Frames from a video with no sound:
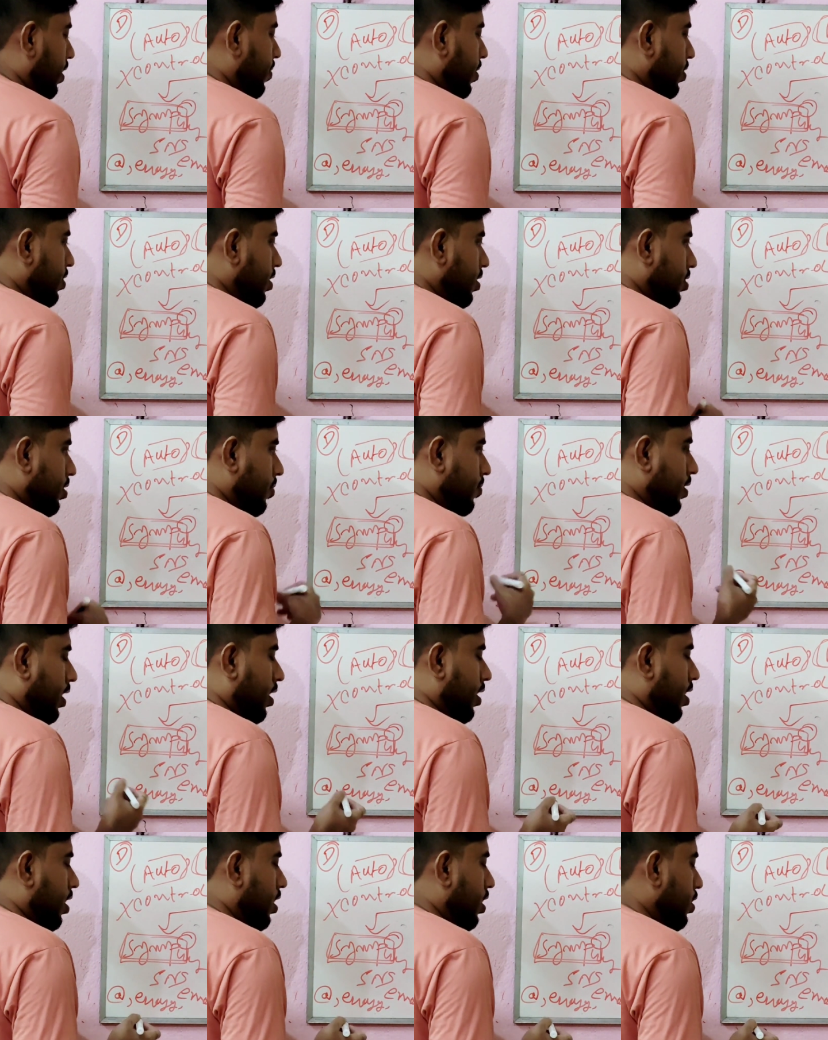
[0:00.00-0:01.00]
nervous system
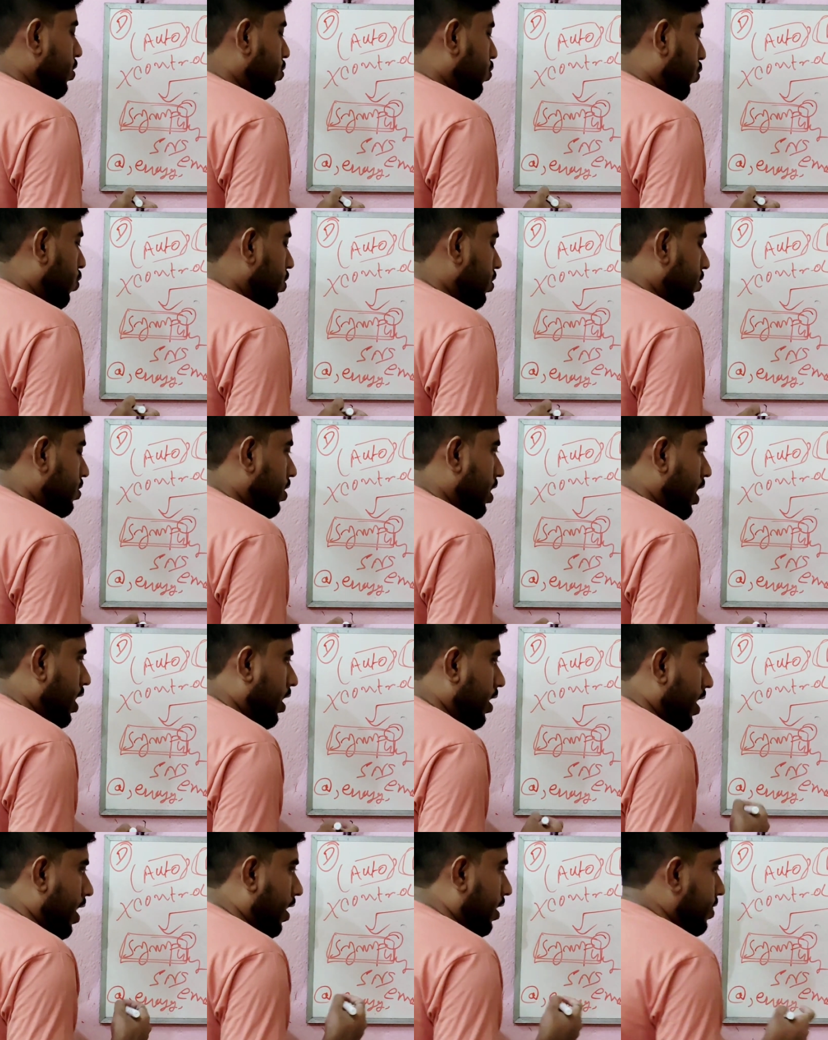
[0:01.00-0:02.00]
generally shows
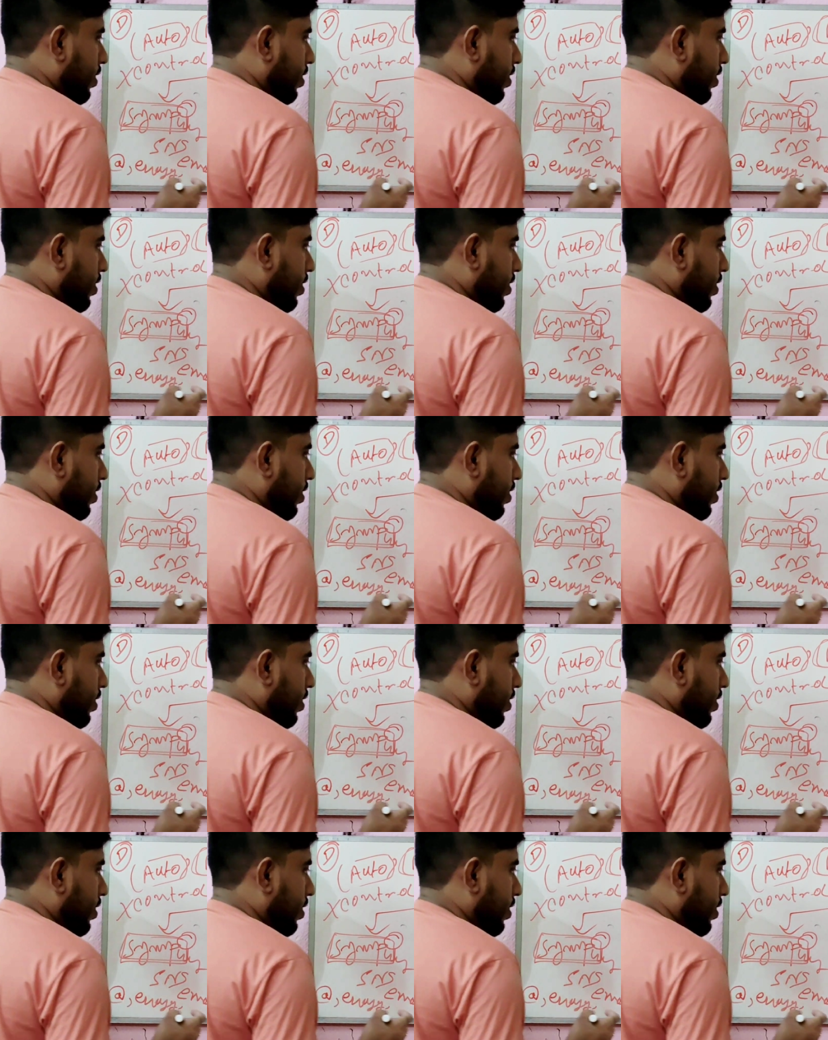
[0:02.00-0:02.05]
their